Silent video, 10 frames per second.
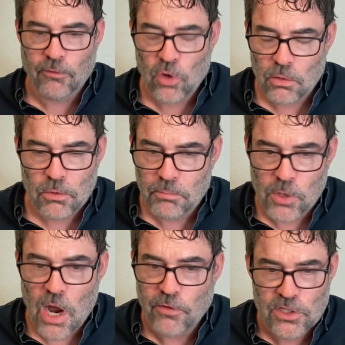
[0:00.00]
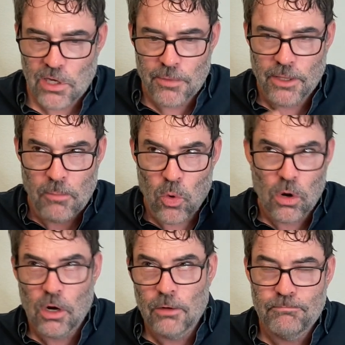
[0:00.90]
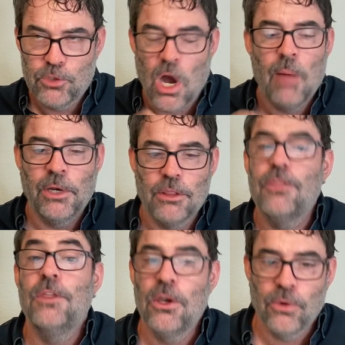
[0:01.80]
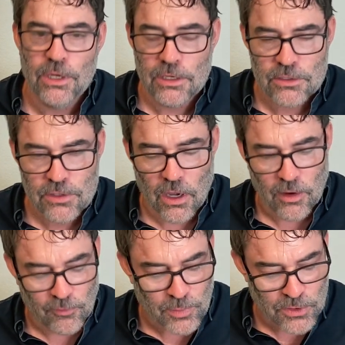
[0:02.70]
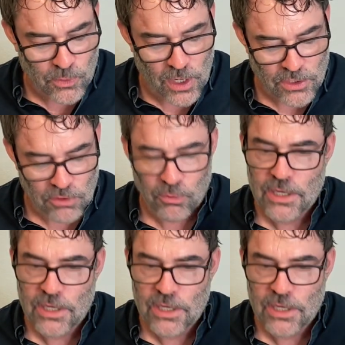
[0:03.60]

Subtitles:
of cover some of the more dominant theories of persuasion: